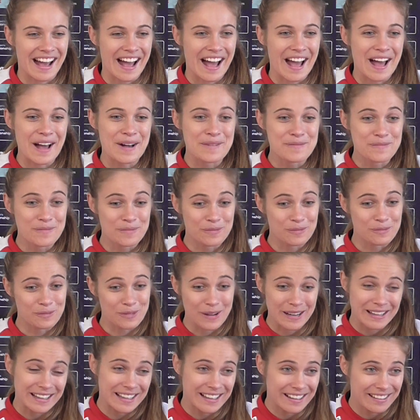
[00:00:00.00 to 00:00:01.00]
Um,
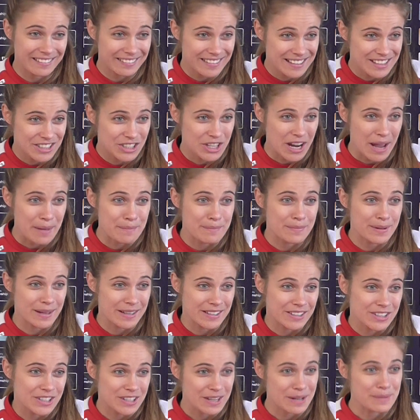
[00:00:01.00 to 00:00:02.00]
winning the
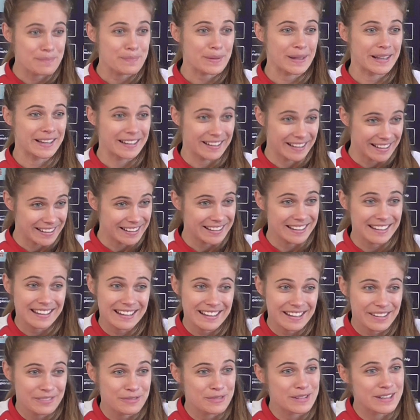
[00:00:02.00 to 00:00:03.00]
championship in
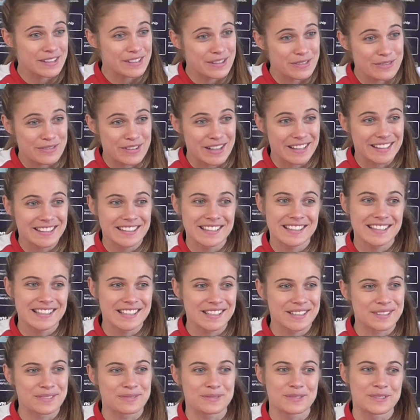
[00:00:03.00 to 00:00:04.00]
Italy with
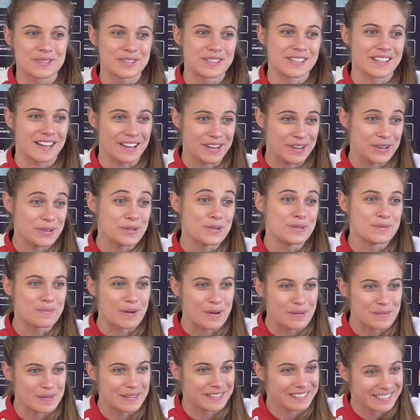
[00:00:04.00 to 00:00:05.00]
Juventus was a huge
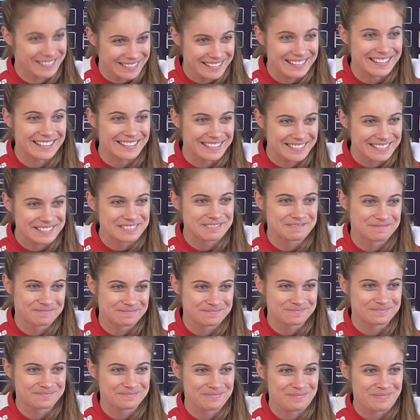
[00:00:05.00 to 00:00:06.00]
moment. Yeah.
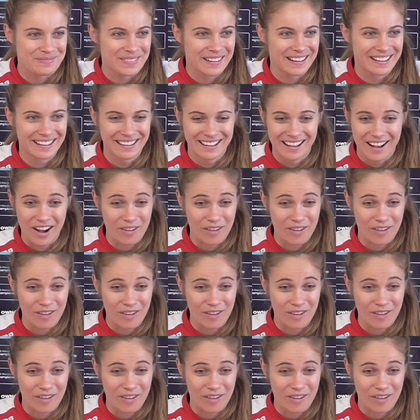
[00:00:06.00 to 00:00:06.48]
Describe that.